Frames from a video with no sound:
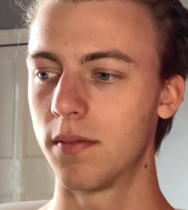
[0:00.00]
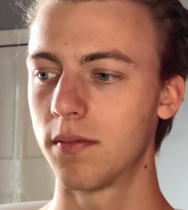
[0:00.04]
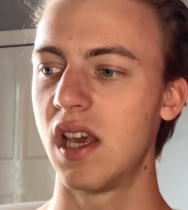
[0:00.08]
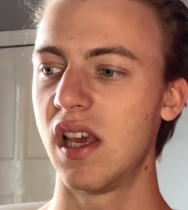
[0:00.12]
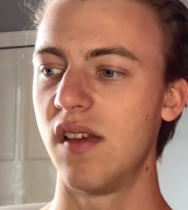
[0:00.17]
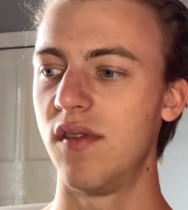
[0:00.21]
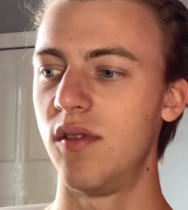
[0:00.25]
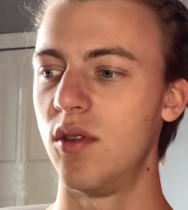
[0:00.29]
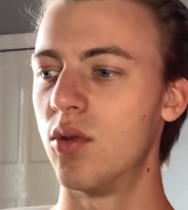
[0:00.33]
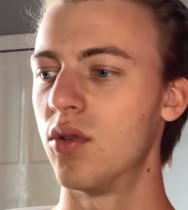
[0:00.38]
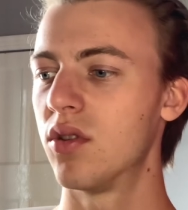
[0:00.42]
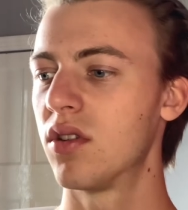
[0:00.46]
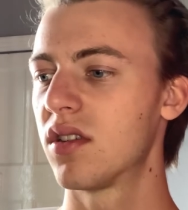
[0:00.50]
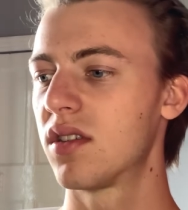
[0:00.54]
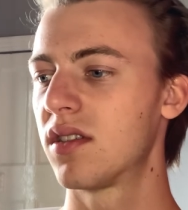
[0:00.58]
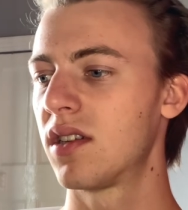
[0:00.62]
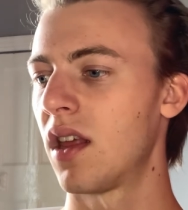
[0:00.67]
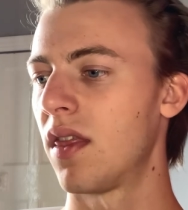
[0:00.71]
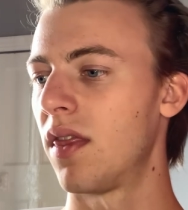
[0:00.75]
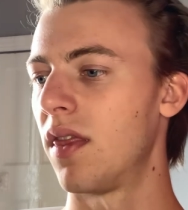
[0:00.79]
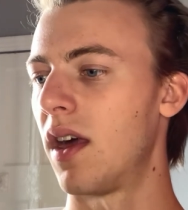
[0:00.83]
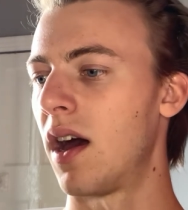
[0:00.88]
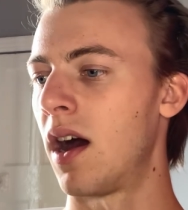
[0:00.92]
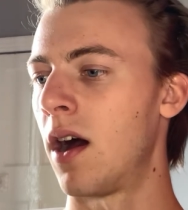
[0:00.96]
If you
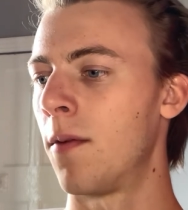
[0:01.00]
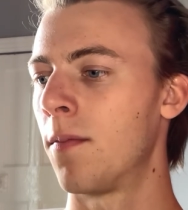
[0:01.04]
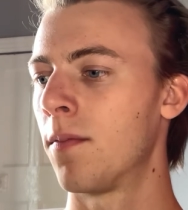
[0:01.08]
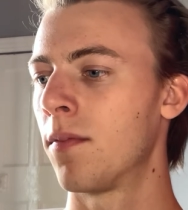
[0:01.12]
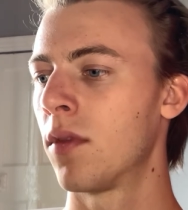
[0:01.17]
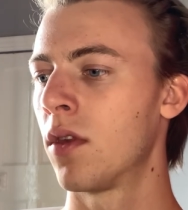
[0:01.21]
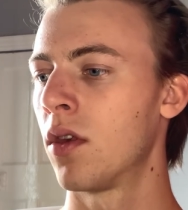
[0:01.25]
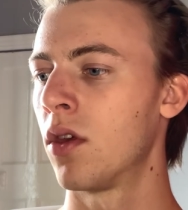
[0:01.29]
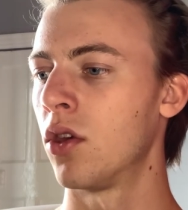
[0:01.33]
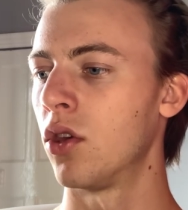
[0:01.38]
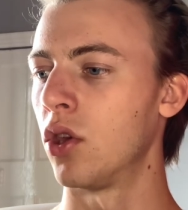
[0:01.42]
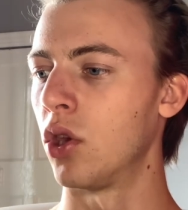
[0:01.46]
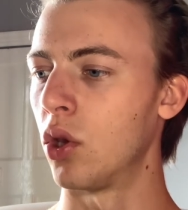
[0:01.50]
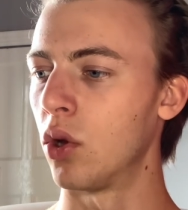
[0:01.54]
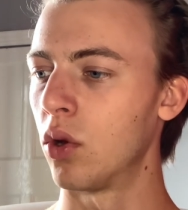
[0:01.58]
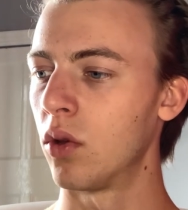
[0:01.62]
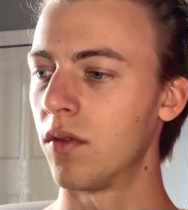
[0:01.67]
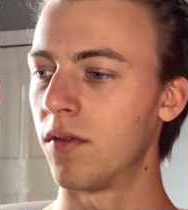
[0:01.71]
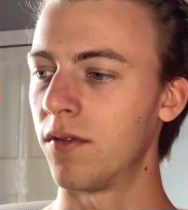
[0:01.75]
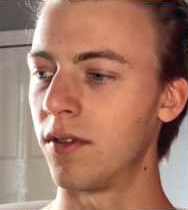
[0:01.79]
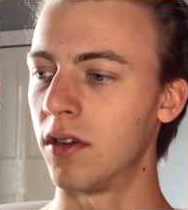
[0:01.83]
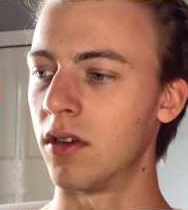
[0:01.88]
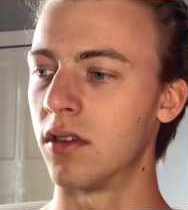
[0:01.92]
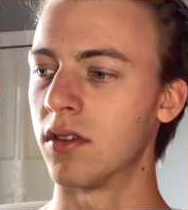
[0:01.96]
understand that, you'll
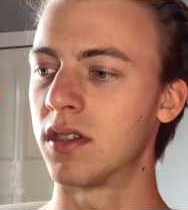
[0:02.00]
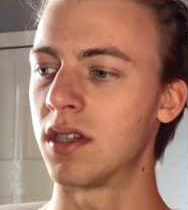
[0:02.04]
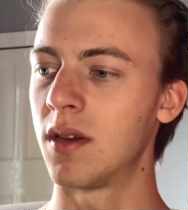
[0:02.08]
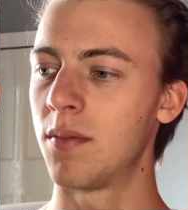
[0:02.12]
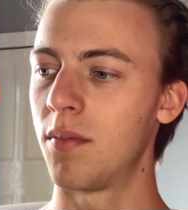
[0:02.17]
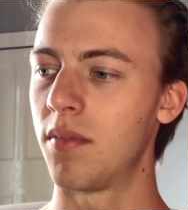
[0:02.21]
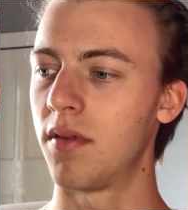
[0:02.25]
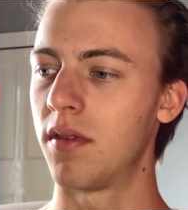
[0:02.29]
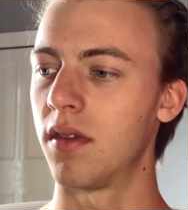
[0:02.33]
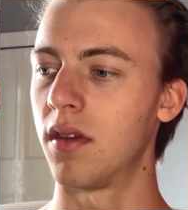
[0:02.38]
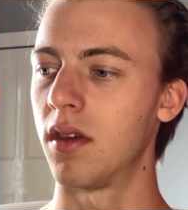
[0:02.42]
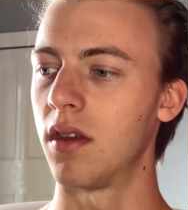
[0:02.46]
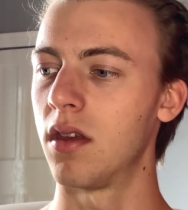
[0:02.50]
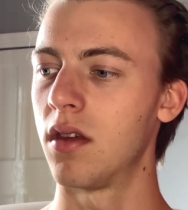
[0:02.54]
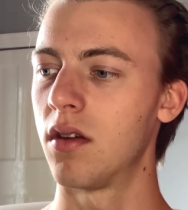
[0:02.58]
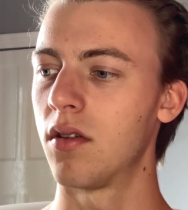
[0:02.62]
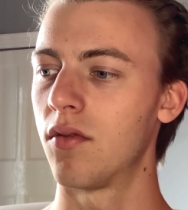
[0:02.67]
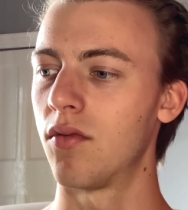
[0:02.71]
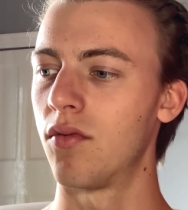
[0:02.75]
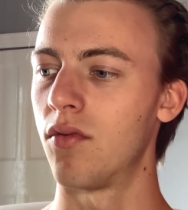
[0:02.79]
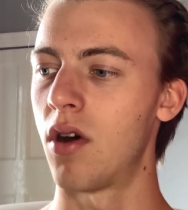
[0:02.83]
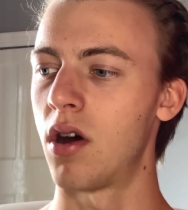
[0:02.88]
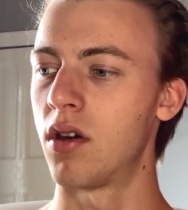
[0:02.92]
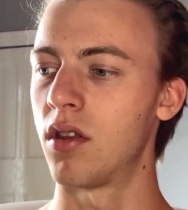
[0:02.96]
feel sympathy
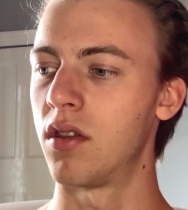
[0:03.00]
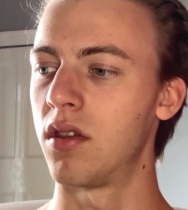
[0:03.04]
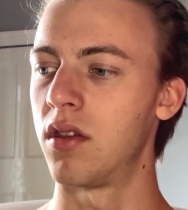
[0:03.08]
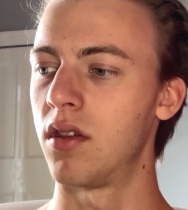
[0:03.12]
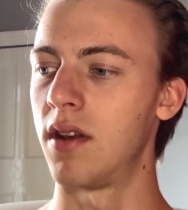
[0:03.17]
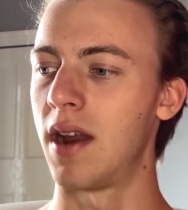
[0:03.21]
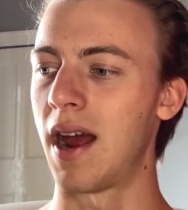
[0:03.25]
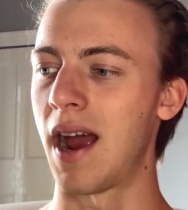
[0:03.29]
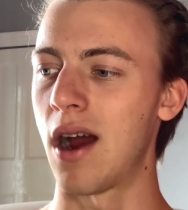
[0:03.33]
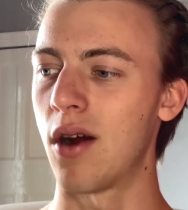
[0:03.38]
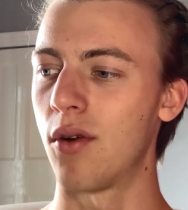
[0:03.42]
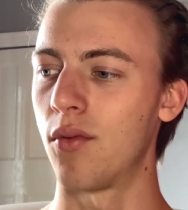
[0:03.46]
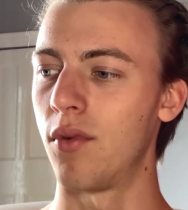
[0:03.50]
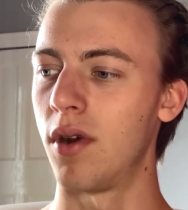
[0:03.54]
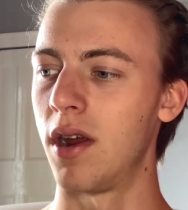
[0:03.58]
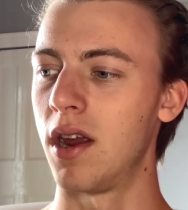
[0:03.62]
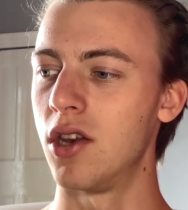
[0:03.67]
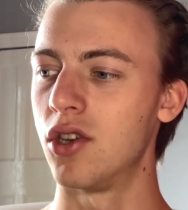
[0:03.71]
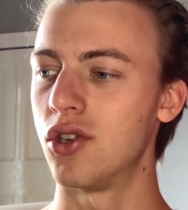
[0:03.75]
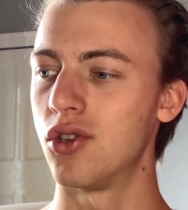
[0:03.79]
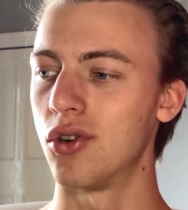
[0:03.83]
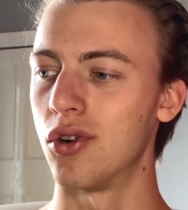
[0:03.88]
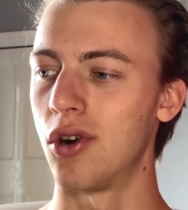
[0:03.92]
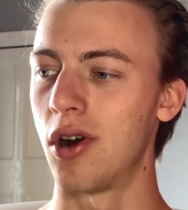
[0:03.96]
rather than
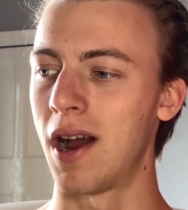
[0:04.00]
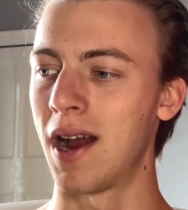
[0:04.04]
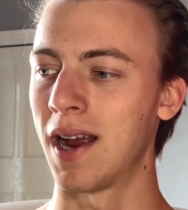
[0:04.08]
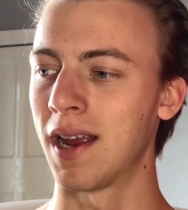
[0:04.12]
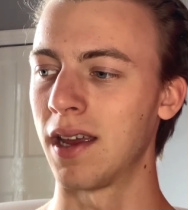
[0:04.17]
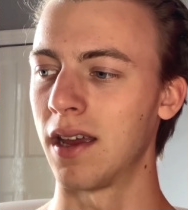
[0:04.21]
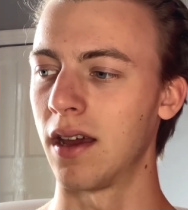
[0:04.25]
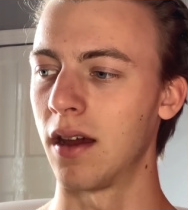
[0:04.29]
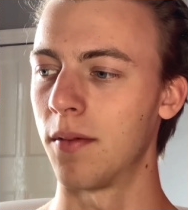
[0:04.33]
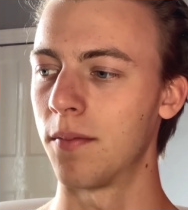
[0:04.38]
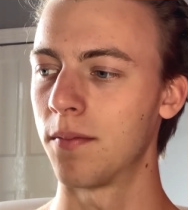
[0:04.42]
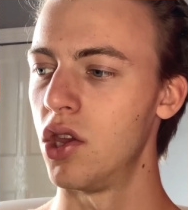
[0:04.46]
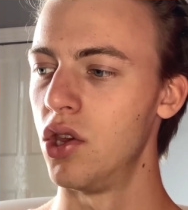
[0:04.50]
outrage or anger.